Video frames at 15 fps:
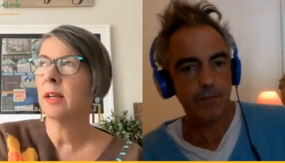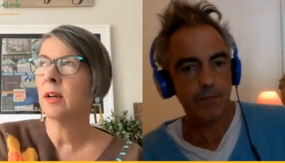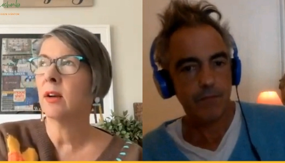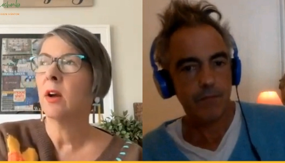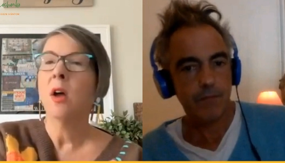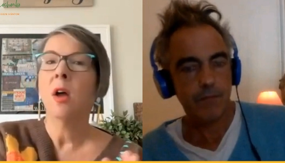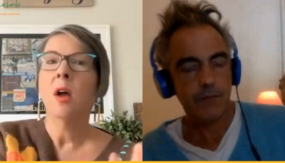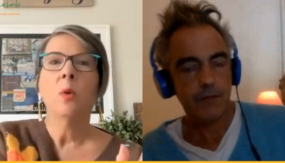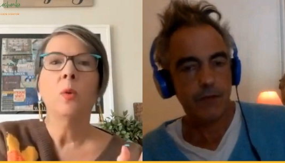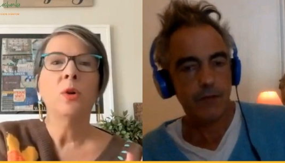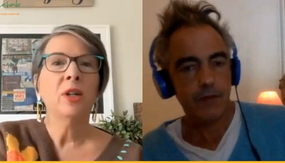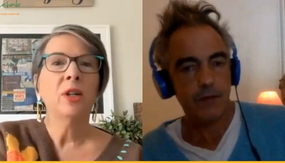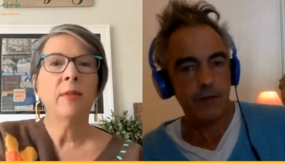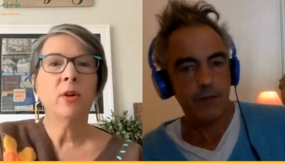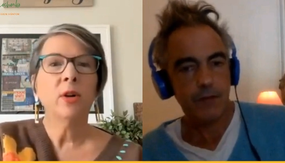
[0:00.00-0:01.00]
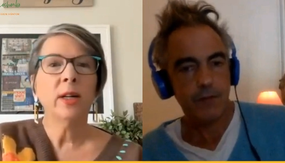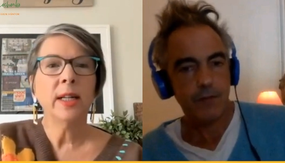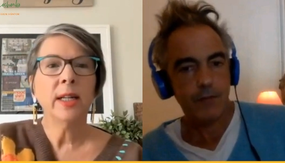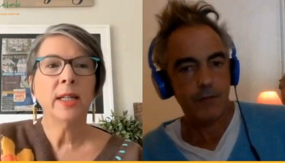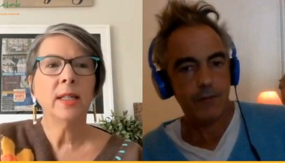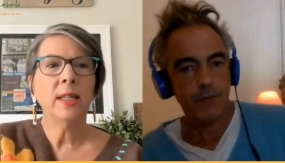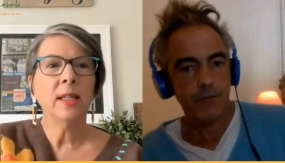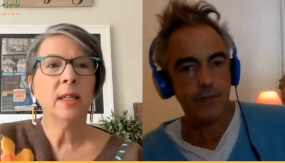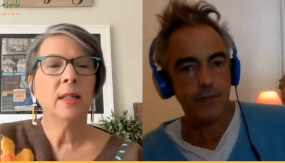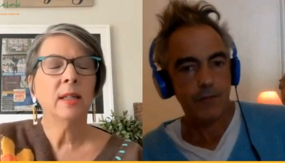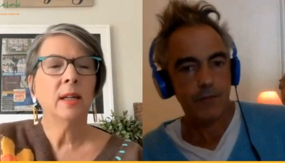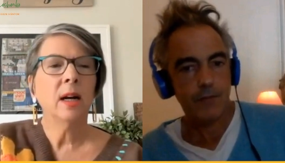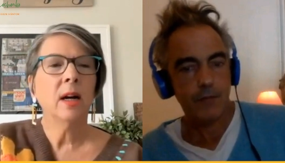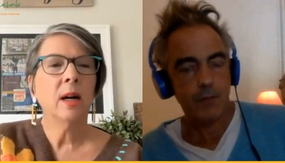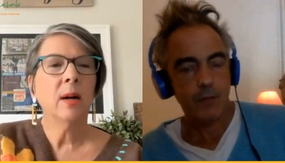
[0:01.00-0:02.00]
Speaker 1: they are? whichever it is.
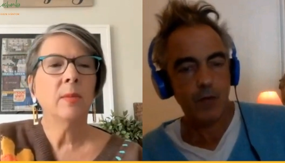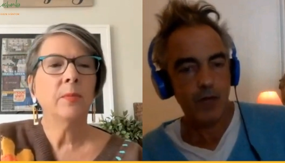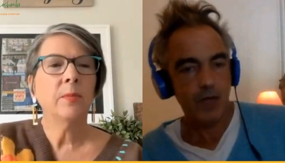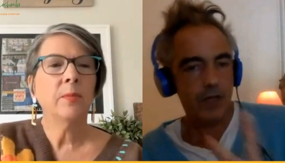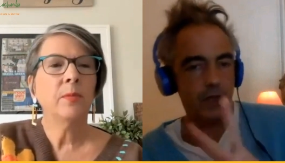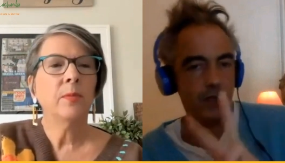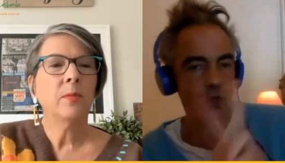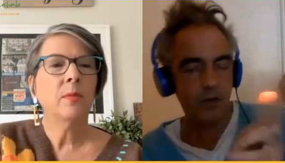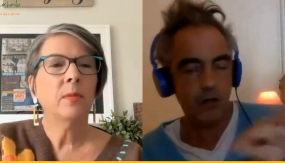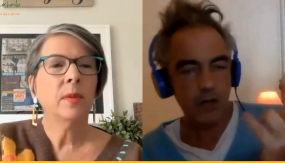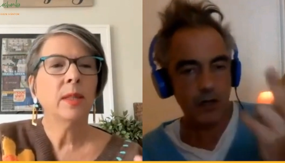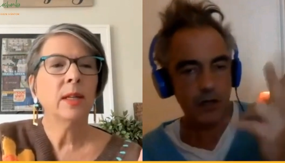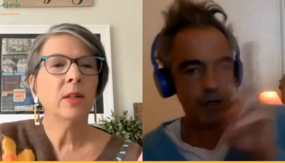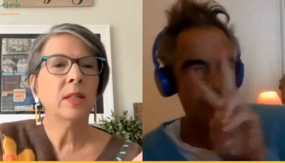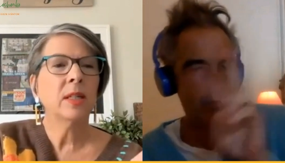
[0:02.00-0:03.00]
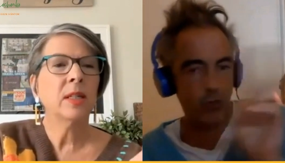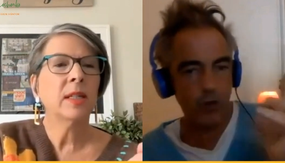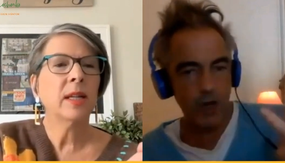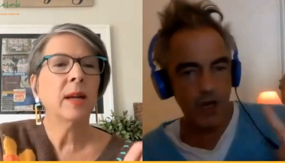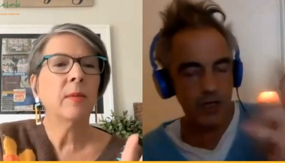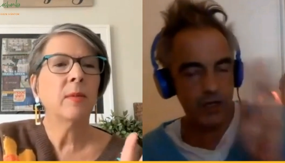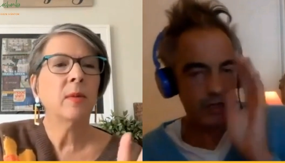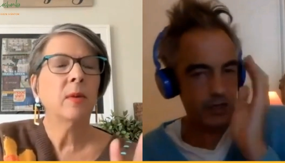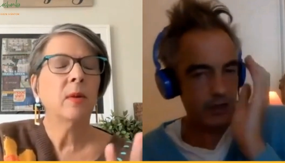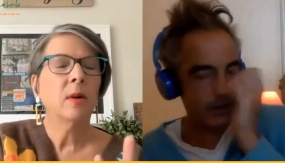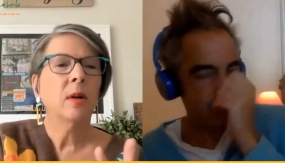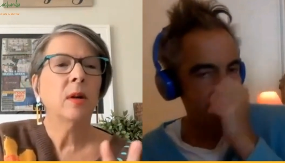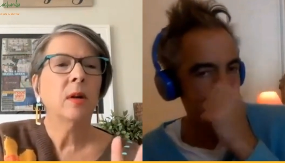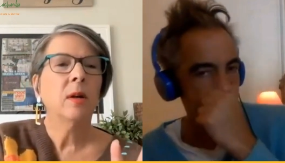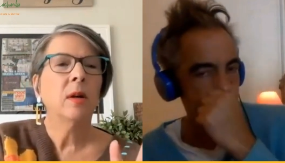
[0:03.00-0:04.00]
Um, well,
Speaker 2: they're they're one
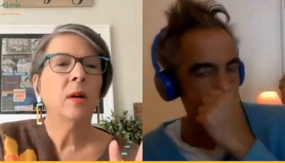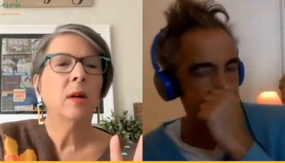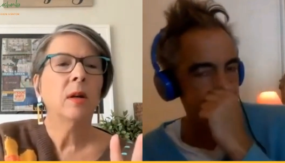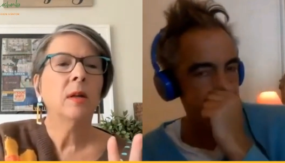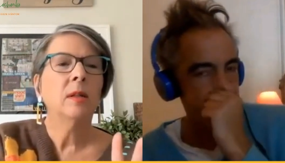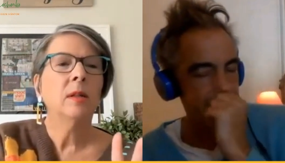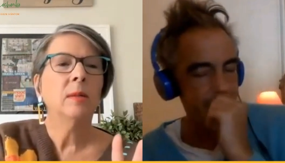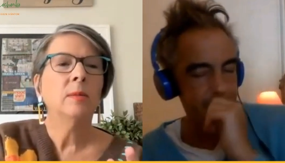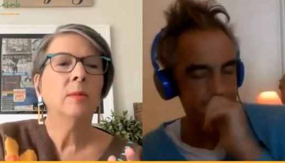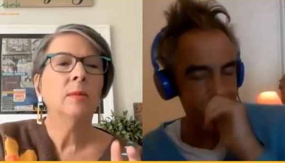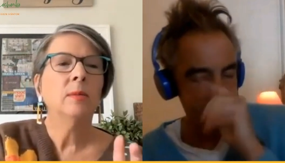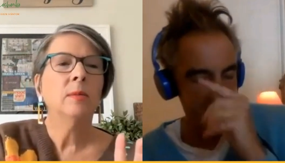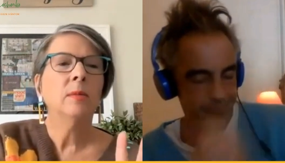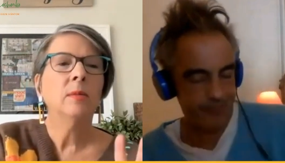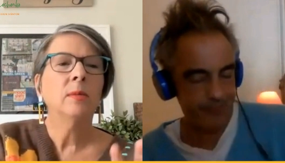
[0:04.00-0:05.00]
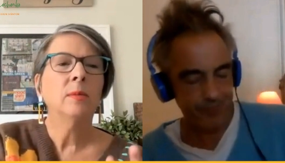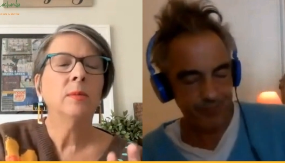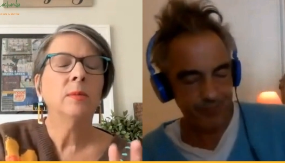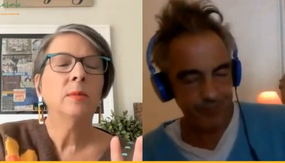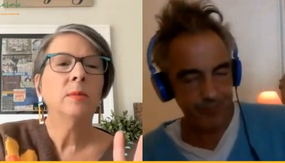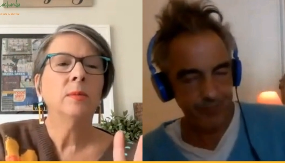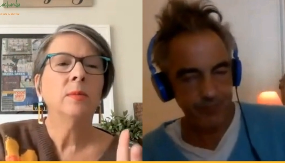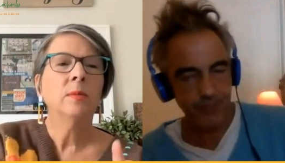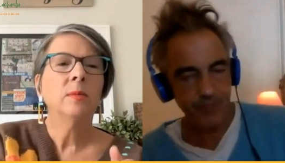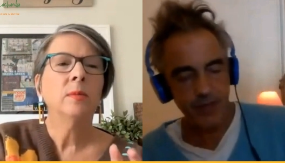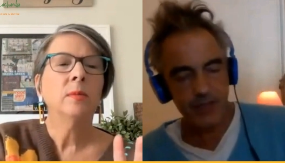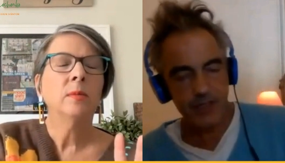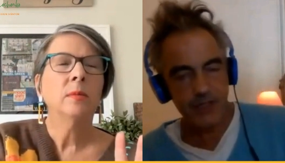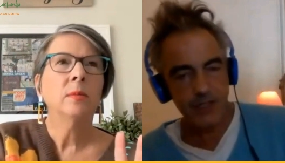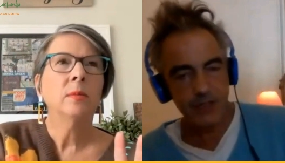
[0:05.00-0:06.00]
they're on the same.
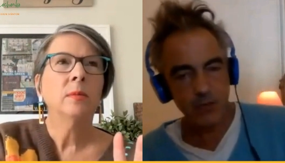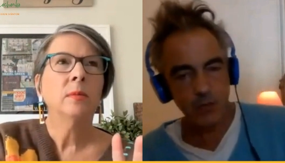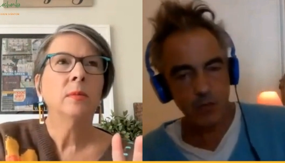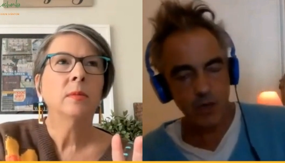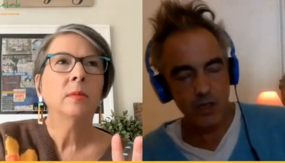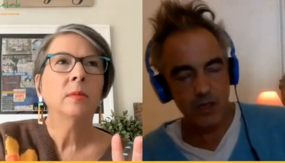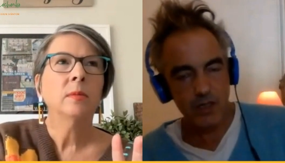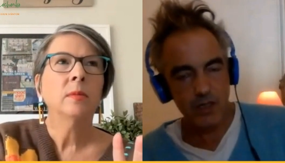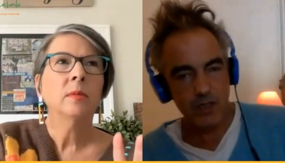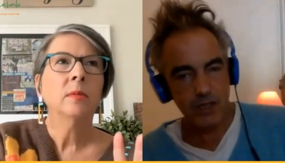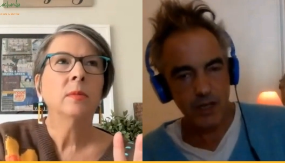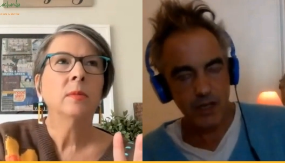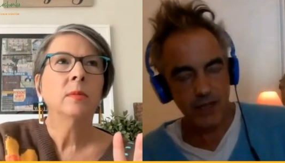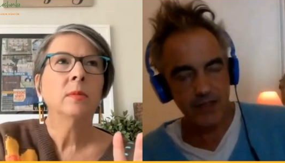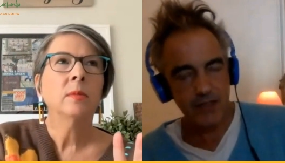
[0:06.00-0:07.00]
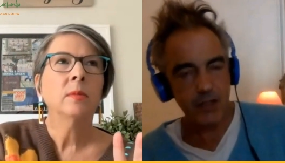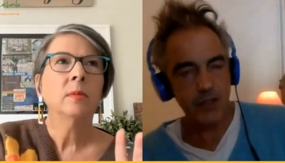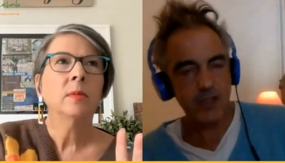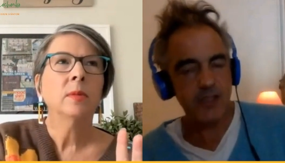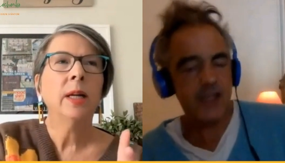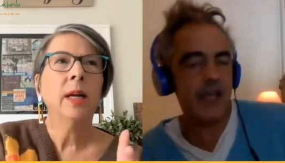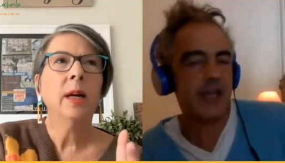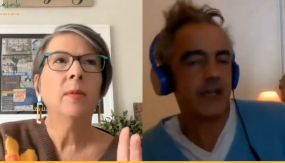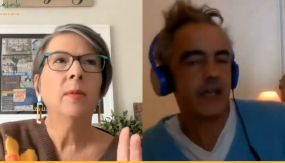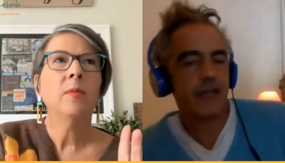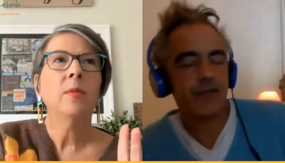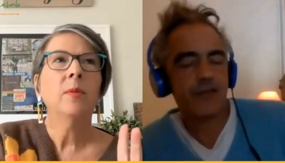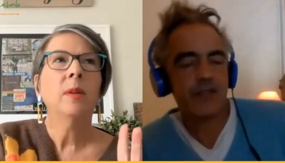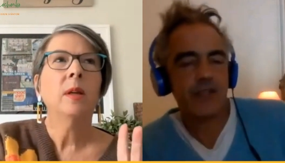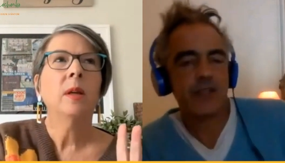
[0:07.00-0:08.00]
It's one's uh, I think
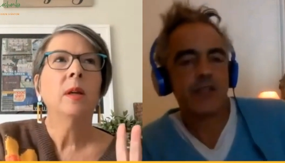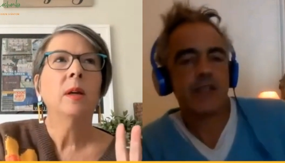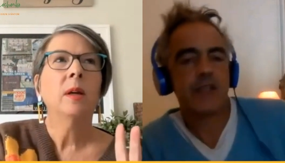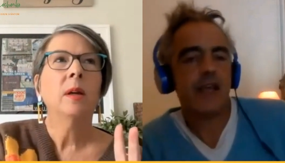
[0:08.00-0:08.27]
consecutive yeah. is